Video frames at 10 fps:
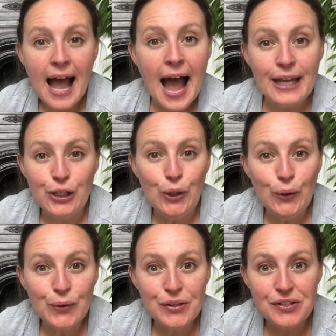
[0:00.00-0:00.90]
and
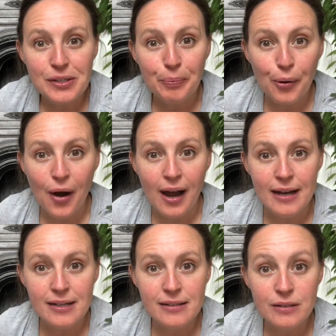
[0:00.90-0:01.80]
looked
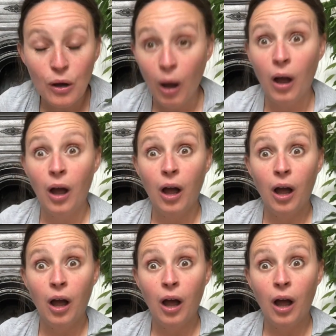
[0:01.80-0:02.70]
surprised.
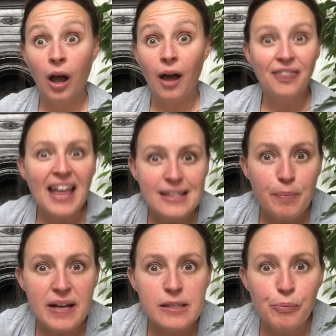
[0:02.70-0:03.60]
That's
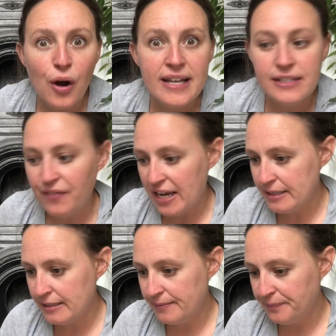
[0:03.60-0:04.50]
my surprised
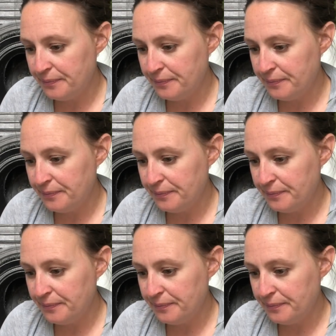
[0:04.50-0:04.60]
face.